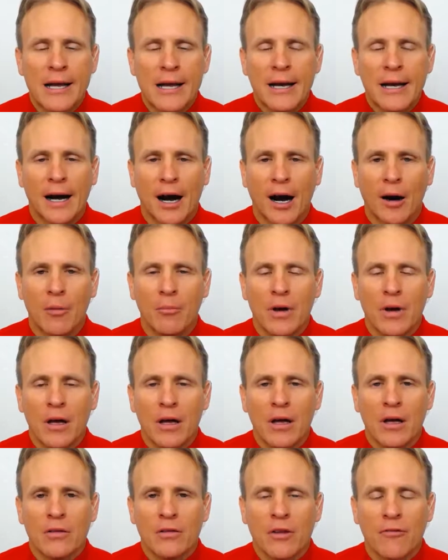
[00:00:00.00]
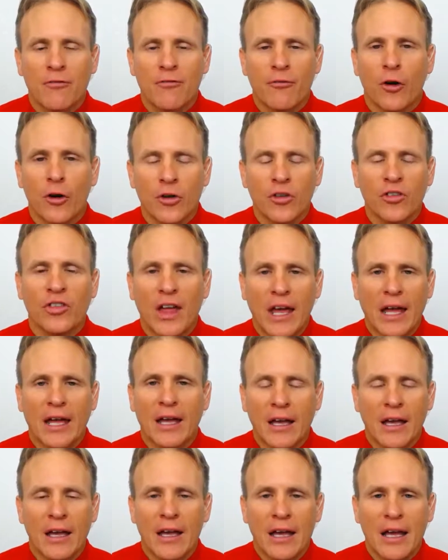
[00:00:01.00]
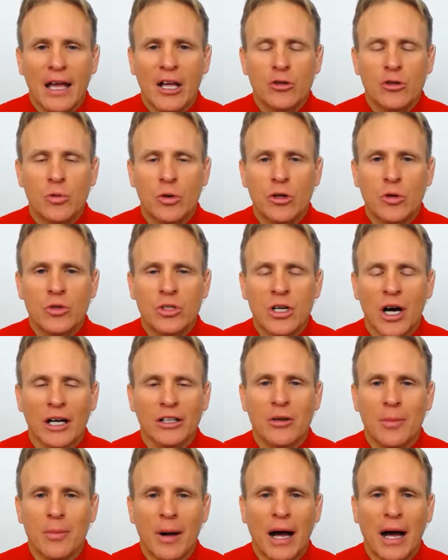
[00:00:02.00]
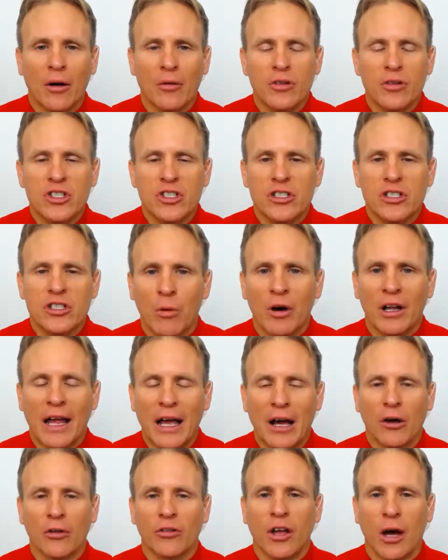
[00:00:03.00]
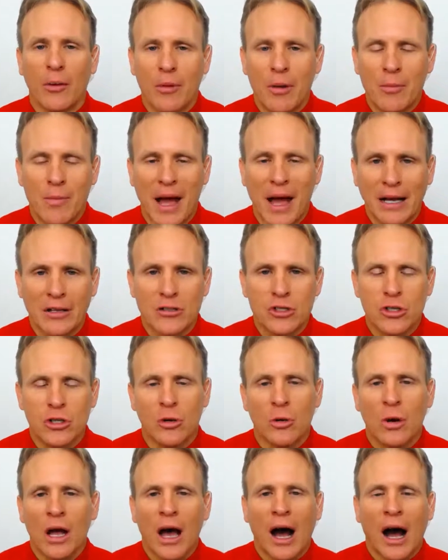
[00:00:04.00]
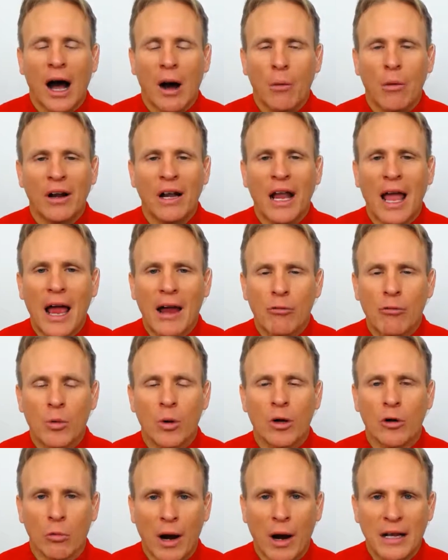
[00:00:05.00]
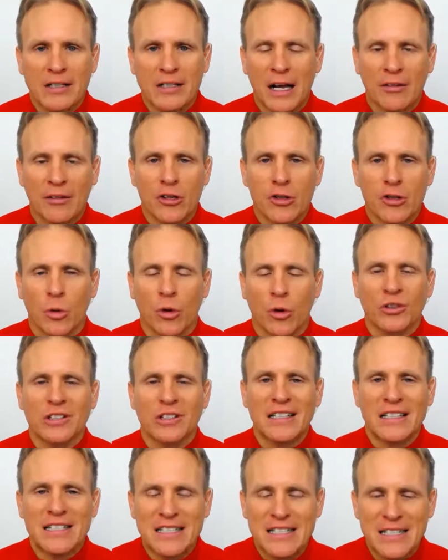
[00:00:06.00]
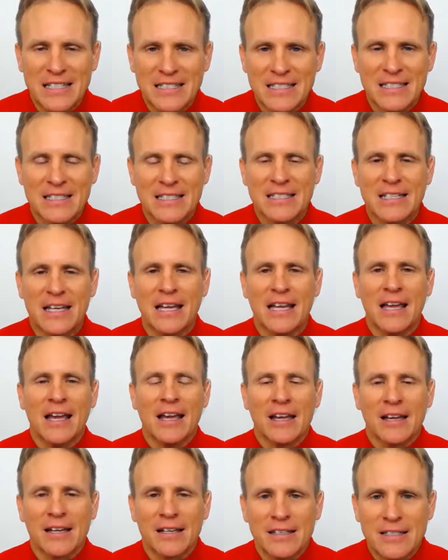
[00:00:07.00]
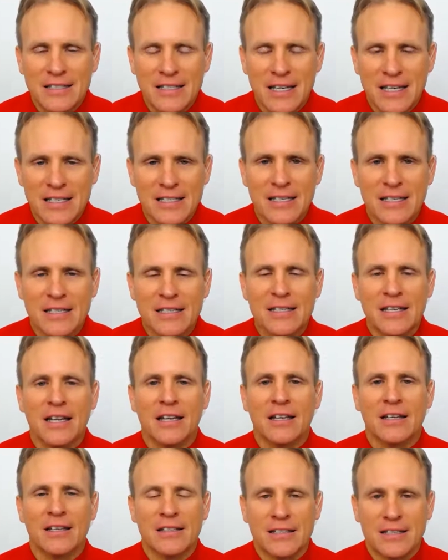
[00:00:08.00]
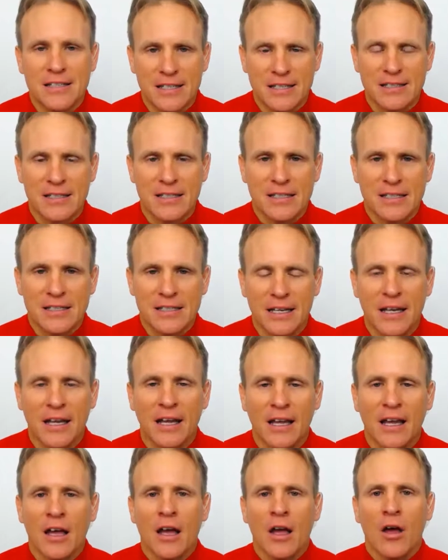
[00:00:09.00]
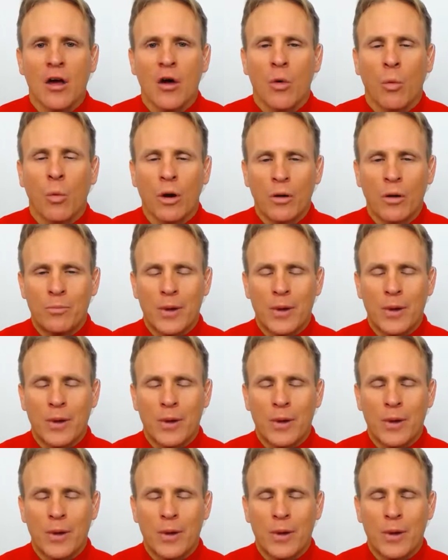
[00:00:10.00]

The first thing is when you talked about someone else coming back to you. I want everyone to write down this word: consistency, consistency, consistency. When